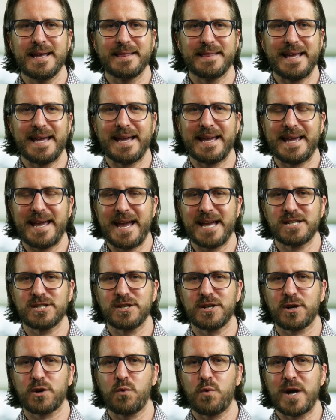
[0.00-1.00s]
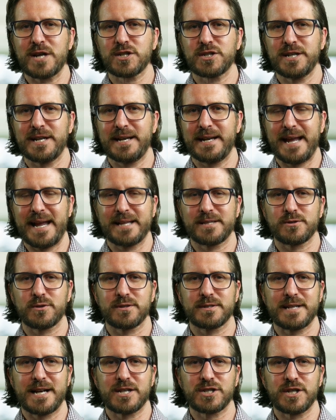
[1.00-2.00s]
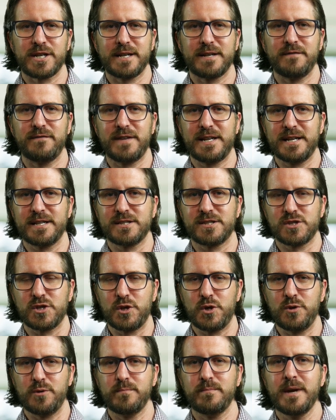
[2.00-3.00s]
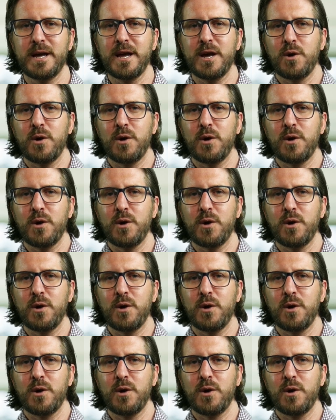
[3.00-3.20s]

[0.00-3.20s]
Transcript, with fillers: They engaged in a question and answer session via Zoom